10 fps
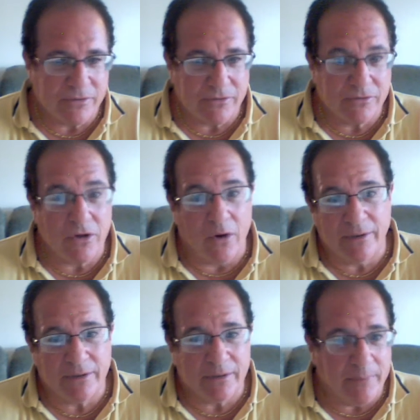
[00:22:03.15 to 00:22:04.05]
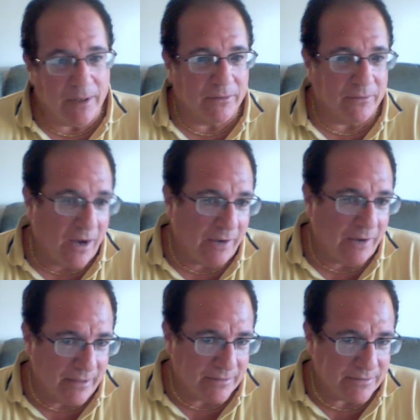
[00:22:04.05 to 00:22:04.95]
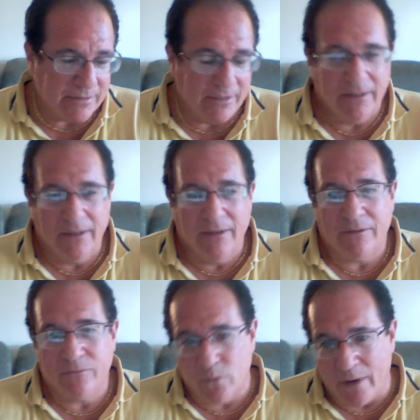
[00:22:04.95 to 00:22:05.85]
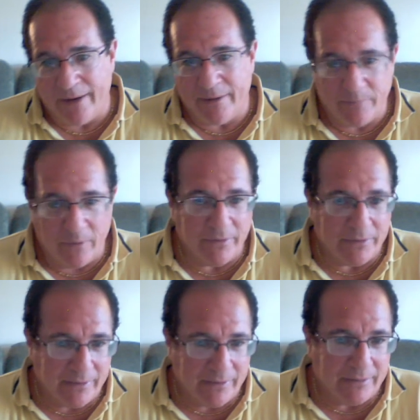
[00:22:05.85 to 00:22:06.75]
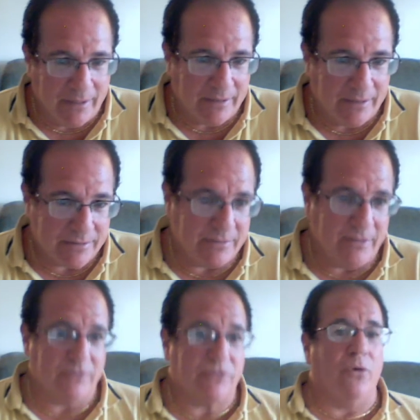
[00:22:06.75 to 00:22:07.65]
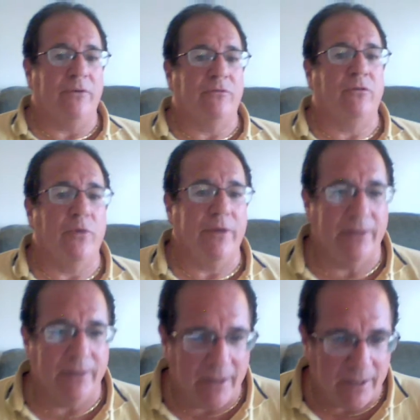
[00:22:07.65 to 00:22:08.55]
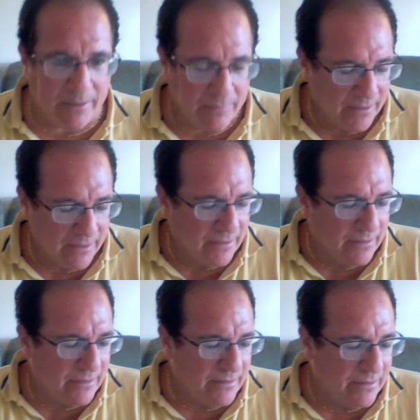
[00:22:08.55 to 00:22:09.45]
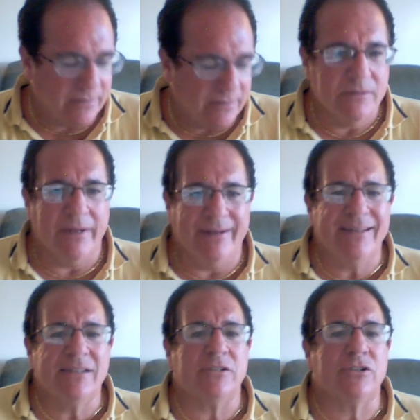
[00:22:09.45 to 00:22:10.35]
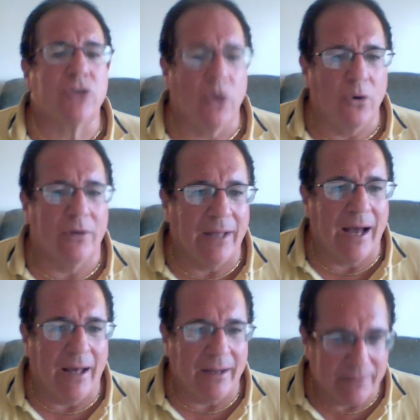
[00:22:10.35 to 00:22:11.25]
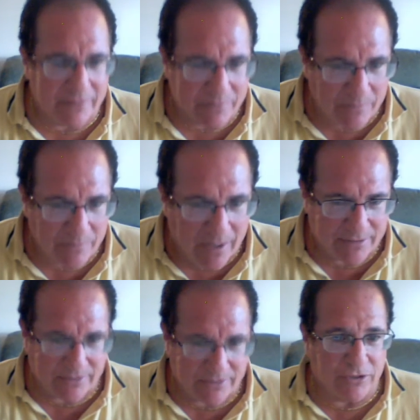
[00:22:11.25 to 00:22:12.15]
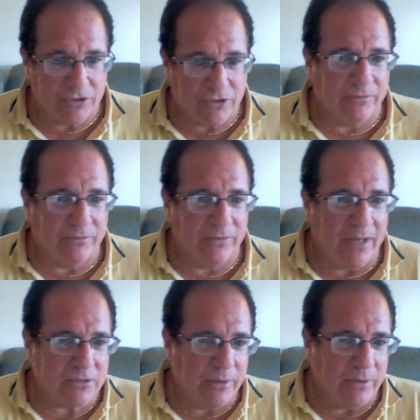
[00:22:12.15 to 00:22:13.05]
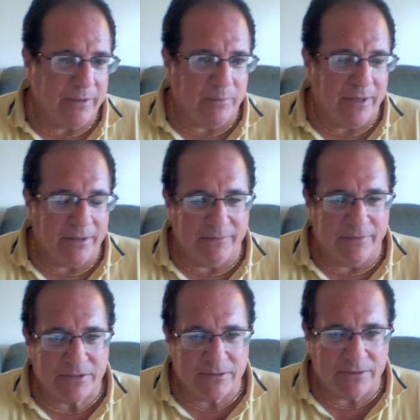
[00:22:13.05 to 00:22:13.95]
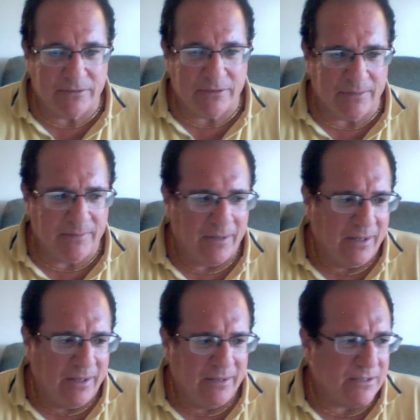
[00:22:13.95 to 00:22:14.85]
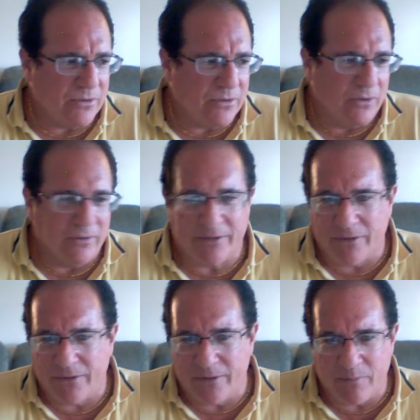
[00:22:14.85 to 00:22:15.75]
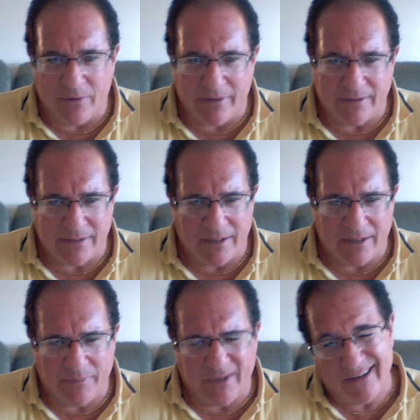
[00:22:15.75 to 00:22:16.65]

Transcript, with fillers: who's going to the Baylor offense. Ran at Bowling Green last year, scoring 40 a game. They didn't they didn't score a lot as much as they should have last week, playing a Division two team. I think they scored like 30 points, and I'm like,